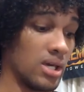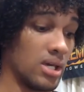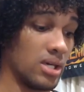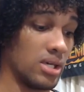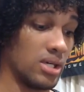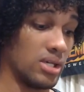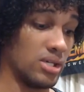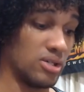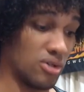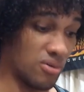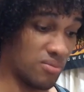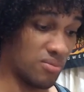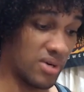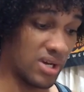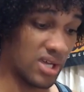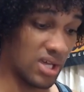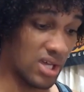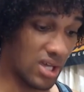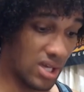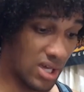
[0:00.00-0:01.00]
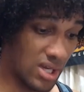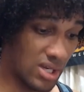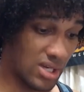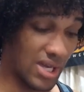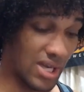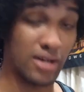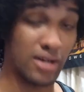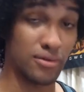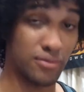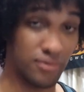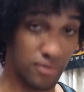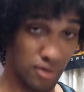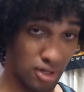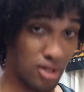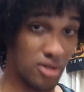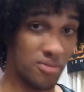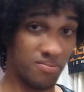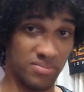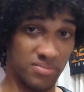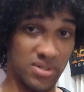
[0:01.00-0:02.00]
You're bringing in, out of
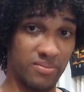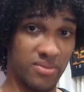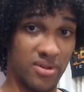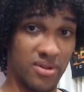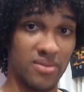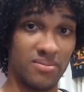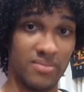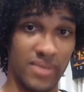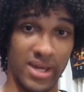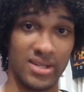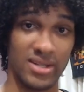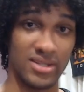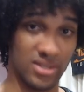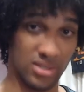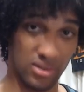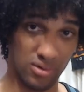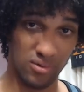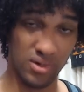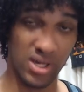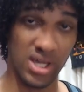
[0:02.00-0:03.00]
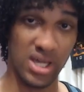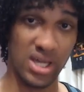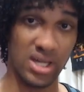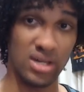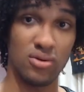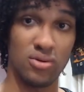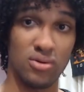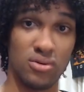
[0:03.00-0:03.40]
all people, Madison Rayne,